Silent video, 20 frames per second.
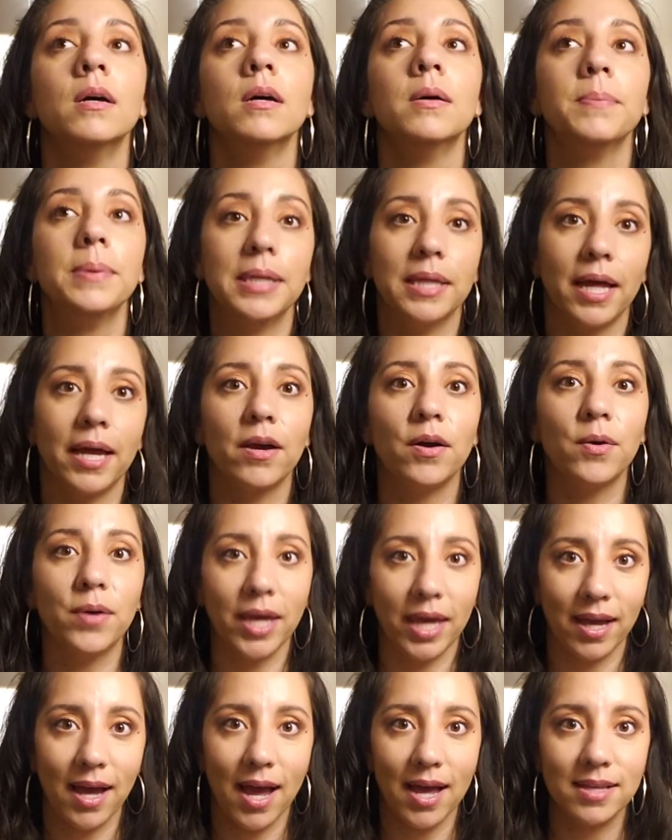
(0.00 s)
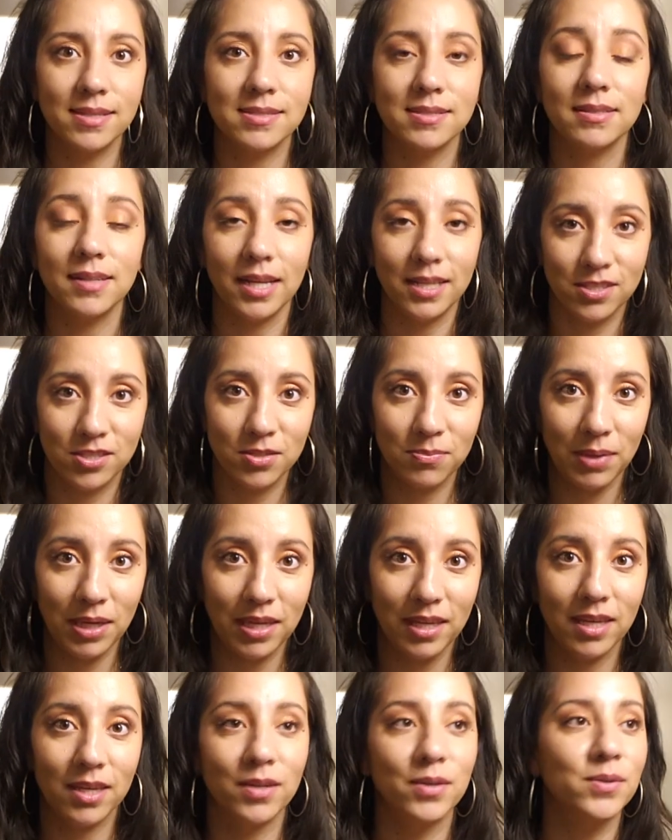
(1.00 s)
be like, okay guys, nice to
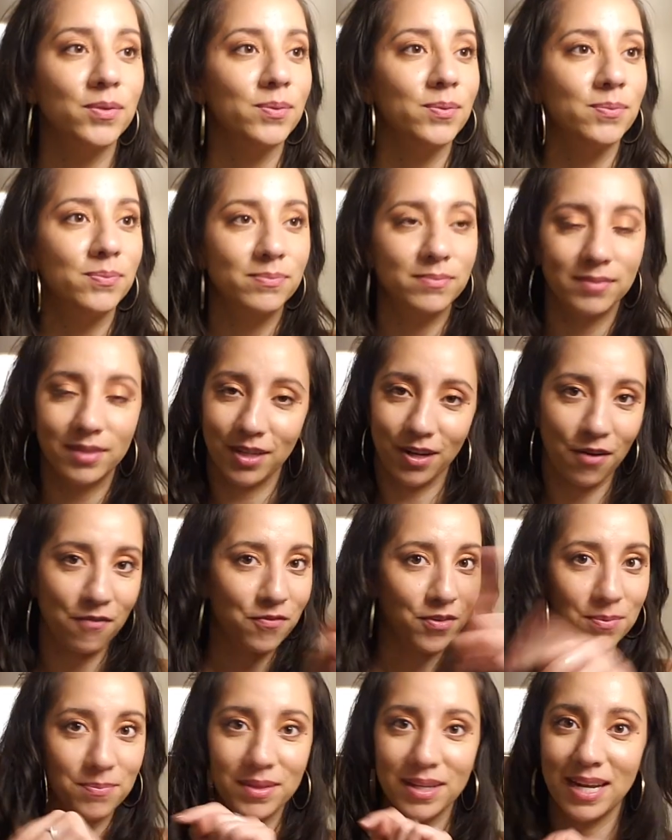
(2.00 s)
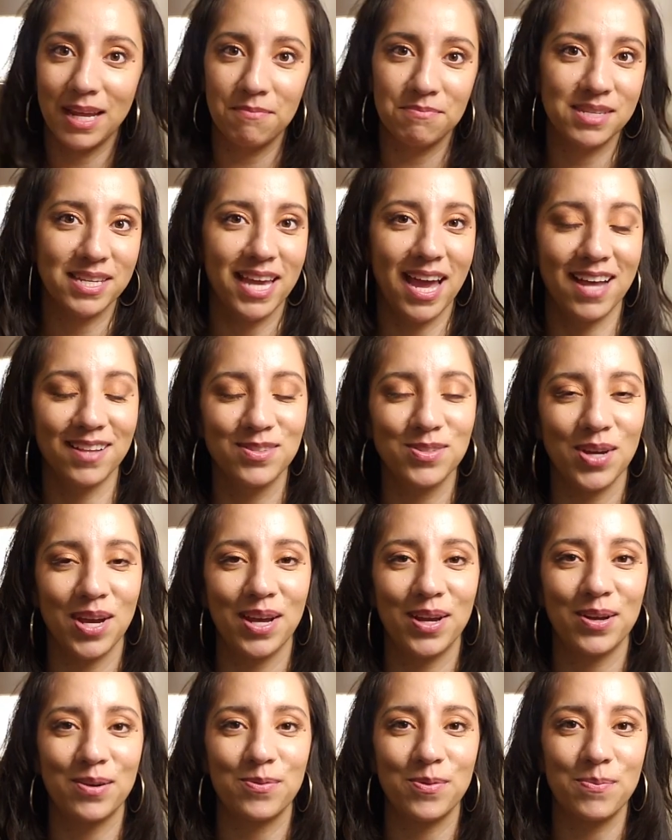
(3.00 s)
meet you. Confirm the names again so
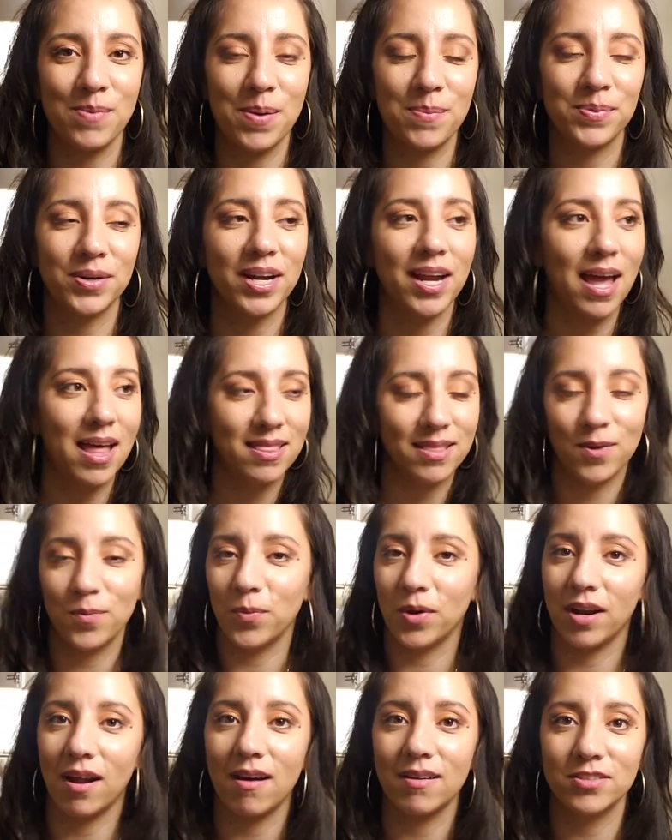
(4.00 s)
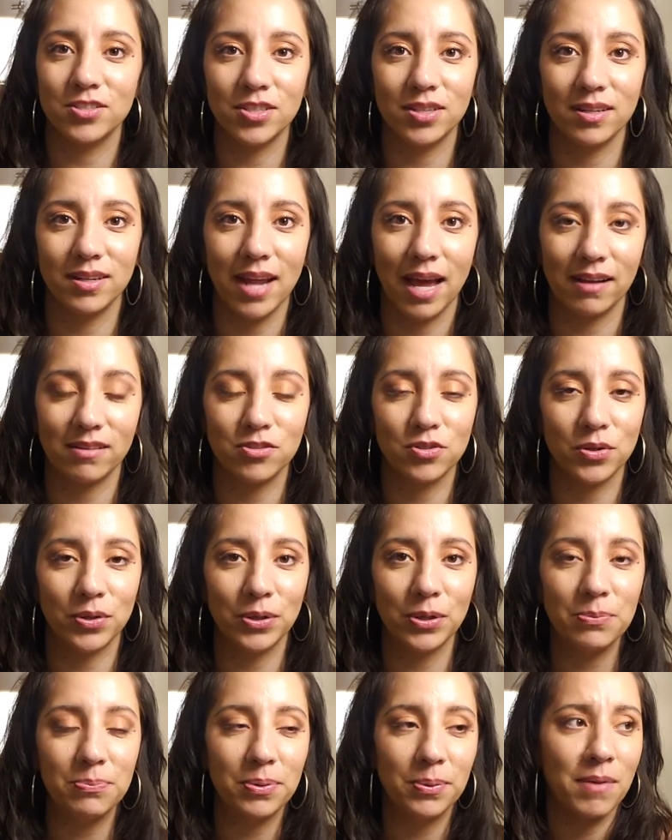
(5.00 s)
I could remember it, and then went on to the next
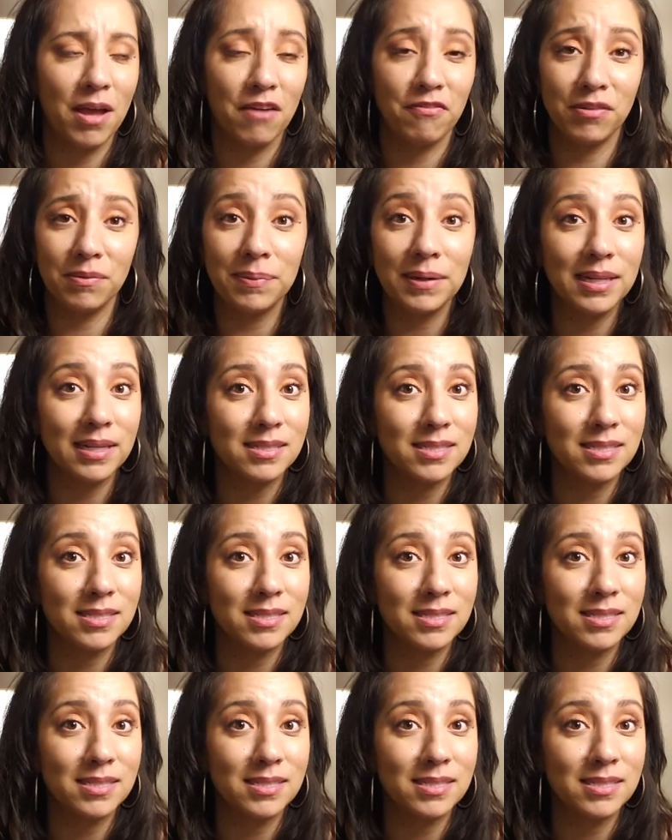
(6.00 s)
group. Everybody